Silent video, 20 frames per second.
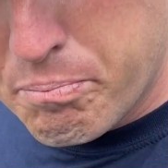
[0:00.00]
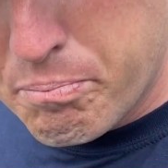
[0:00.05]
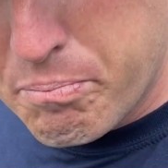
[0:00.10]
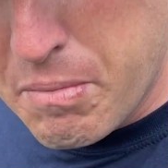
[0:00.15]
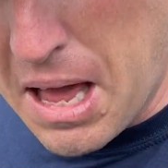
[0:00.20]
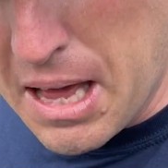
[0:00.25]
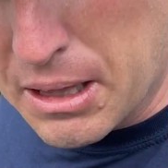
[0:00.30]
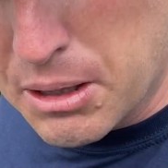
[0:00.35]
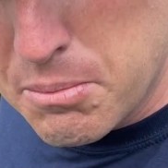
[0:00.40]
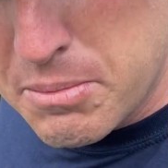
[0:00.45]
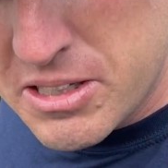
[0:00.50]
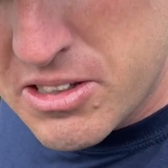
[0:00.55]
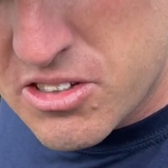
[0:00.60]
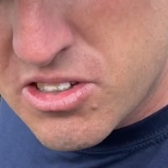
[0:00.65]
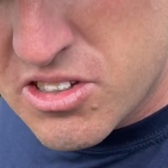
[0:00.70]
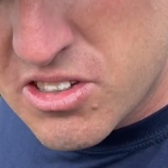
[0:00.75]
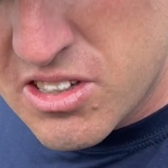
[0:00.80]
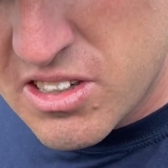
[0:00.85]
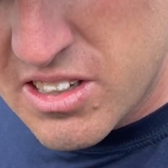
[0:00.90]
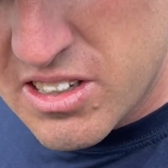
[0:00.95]
elements
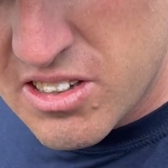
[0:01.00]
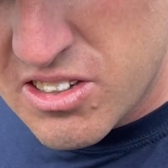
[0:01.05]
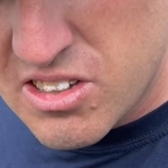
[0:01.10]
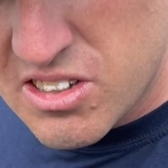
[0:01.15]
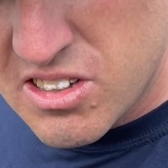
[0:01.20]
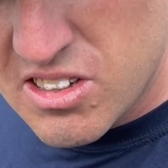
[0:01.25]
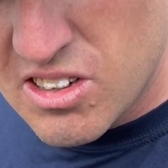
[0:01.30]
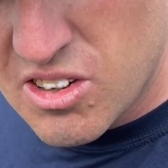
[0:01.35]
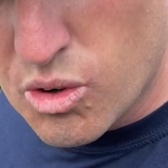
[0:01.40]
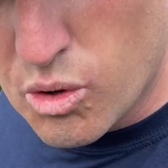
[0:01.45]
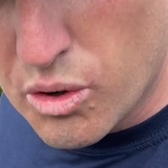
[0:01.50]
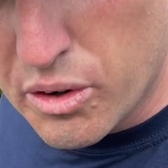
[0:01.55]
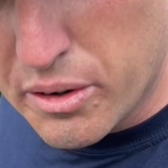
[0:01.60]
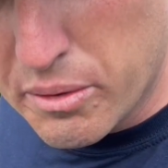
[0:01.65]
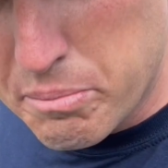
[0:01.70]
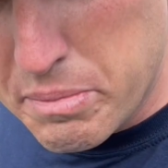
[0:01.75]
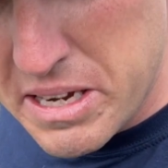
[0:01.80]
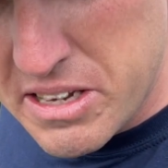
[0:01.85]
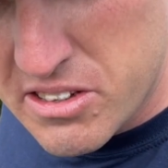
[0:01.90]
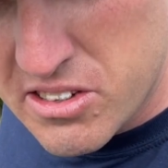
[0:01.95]
to this, or
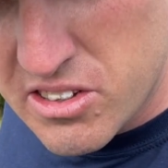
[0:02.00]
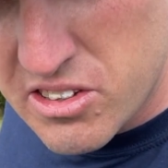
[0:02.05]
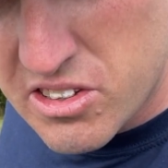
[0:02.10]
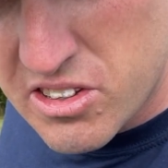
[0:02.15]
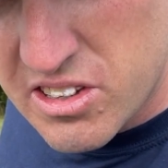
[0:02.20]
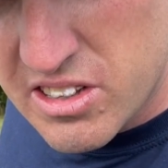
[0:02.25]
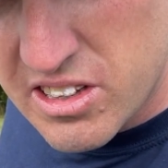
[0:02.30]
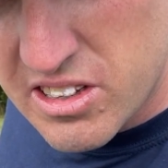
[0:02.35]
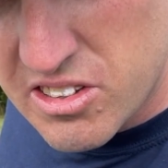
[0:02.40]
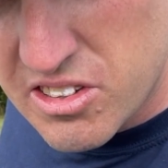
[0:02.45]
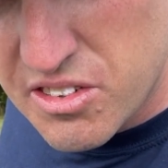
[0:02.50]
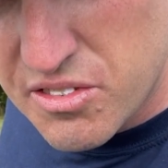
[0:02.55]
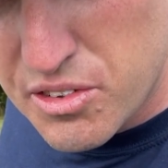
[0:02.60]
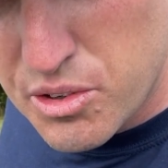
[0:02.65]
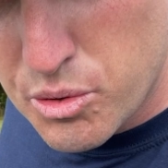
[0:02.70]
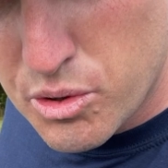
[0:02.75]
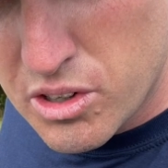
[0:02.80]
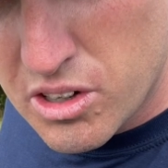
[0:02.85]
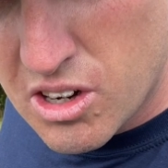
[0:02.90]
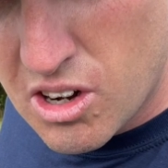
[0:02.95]
pieces to this, if you
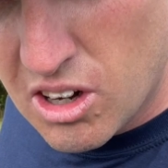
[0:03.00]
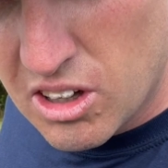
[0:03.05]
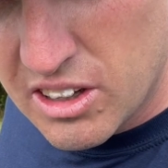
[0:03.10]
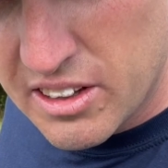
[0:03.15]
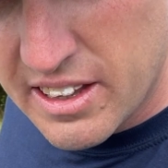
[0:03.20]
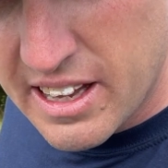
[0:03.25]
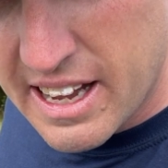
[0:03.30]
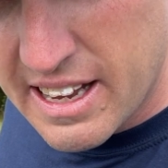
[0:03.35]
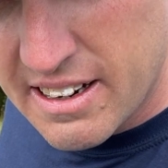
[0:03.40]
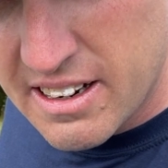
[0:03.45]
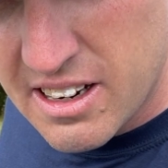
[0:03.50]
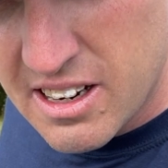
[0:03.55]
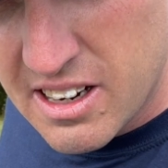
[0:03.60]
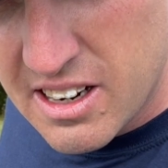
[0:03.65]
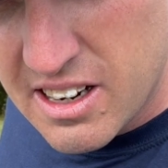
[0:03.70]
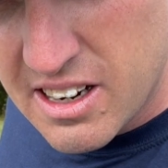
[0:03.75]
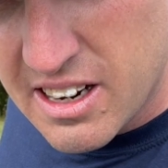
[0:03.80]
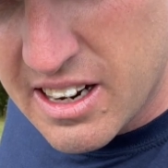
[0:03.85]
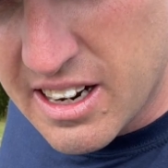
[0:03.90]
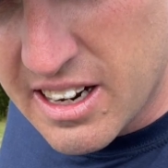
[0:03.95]
want to call it that.
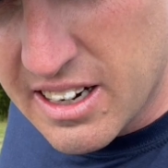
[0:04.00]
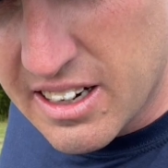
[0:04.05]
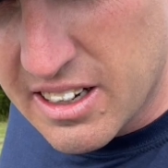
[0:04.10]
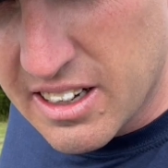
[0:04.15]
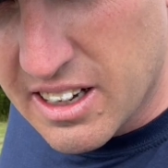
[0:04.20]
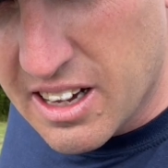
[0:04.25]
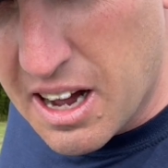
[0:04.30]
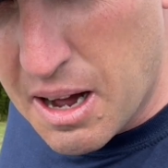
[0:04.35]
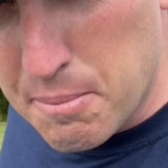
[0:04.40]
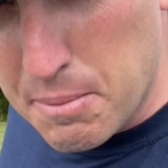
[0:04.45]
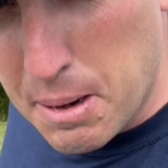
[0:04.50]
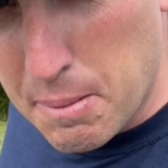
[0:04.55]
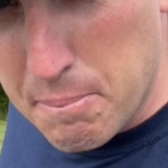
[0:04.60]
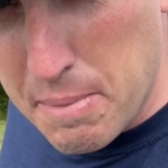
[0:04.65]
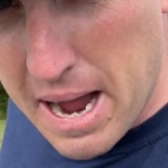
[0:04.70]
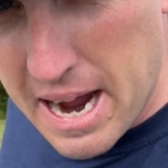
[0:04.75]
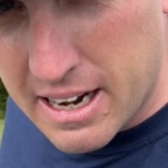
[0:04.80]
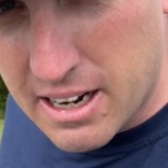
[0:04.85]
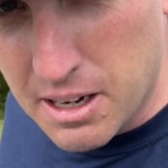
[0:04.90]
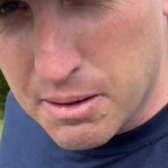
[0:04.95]
And I'm going to
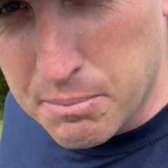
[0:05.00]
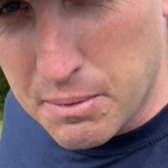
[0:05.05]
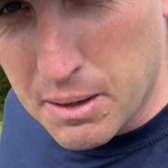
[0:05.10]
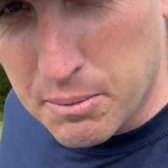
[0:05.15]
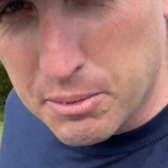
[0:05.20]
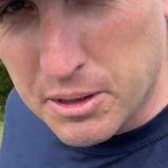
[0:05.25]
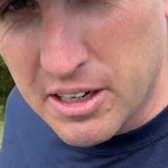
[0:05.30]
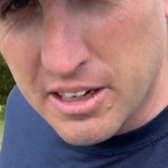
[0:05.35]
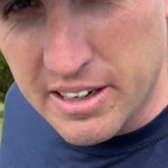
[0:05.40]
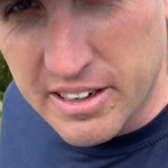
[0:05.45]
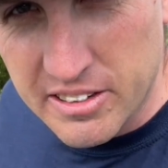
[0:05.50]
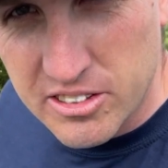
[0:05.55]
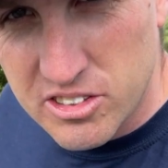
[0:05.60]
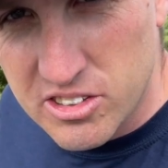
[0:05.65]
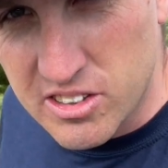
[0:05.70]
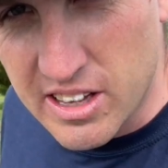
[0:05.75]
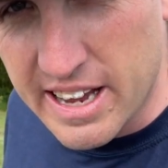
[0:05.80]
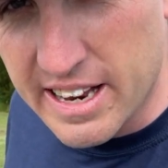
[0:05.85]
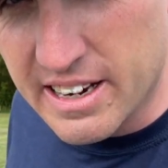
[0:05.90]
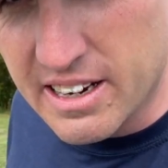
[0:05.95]
back up and I'm going to
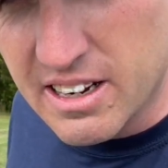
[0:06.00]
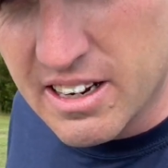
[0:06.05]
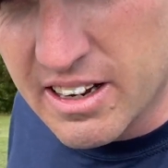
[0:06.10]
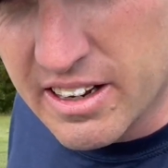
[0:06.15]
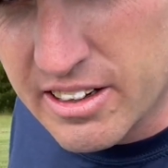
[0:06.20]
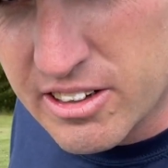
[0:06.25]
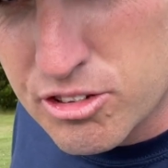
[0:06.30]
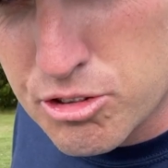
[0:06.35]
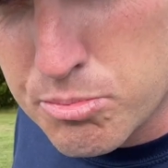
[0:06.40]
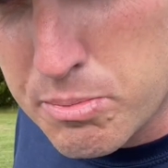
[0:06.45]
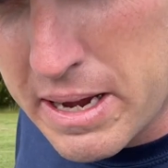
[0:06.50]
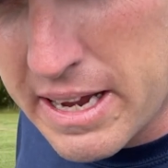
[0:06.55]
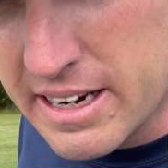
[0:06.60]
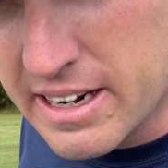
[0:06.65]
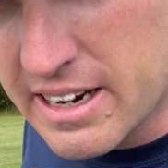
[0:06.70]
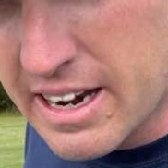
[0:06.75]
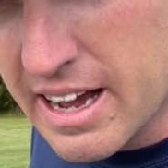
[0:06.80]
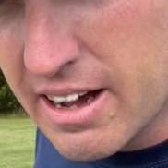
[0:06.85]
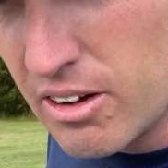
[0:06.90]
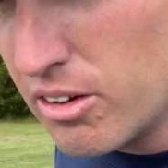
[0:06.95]
expand
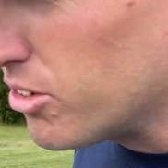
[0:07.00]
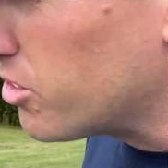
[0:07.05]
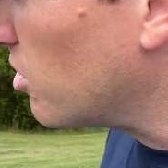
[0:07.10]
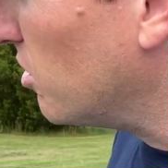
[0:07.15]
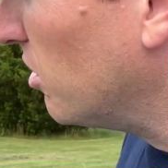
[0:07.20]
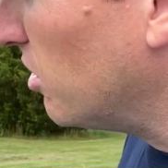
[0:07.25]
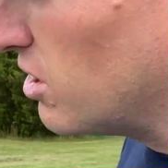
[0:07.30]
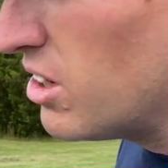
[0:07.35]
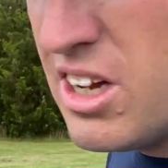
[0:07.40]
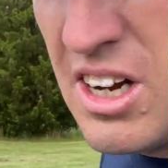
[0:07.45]
it out. So